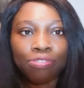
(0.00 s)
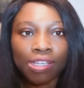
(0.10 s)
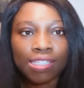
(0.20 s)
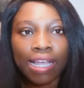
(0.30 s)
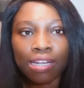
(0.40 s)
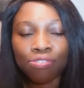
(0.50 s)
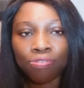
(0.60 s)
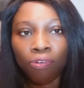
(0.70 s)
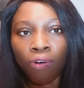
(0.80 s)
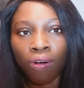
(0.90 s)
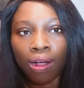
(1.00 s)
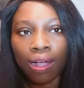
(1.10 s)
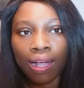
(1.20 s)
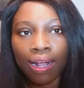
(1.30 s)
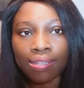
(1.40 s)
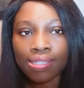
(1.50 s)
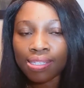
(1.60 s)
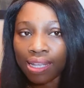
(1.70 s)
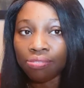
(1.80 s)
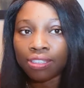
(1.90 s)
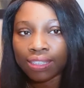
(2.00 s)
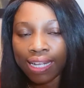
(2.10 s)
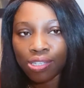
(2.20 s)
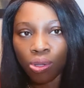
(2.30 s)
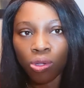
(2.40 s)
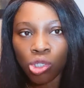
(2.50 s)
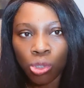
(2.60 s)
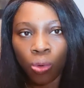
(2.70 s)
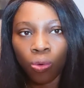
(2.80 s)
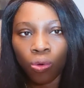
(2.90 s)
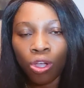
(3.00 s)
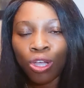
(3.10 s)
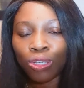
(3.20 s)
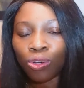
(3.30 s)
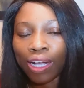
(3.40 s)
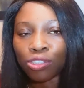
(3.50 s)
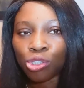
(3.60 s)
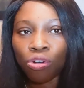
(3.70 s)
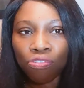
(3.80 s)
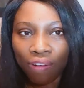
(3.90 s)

if you're staying for 7 days or so, you can show